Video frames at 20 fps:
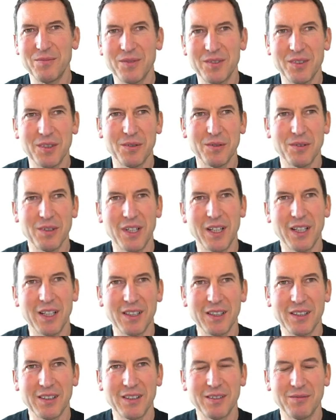So
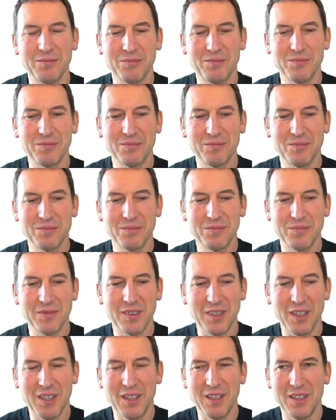like
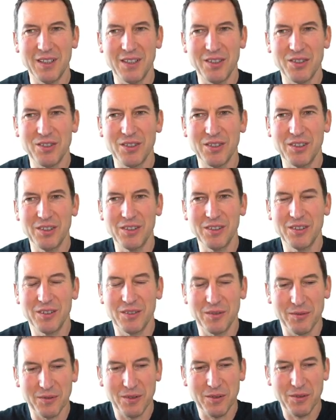the initial
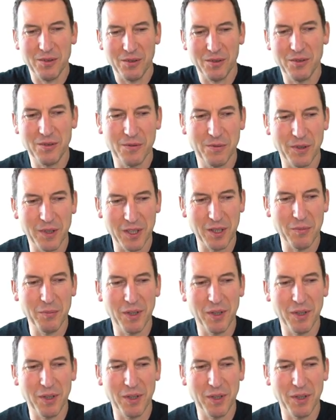query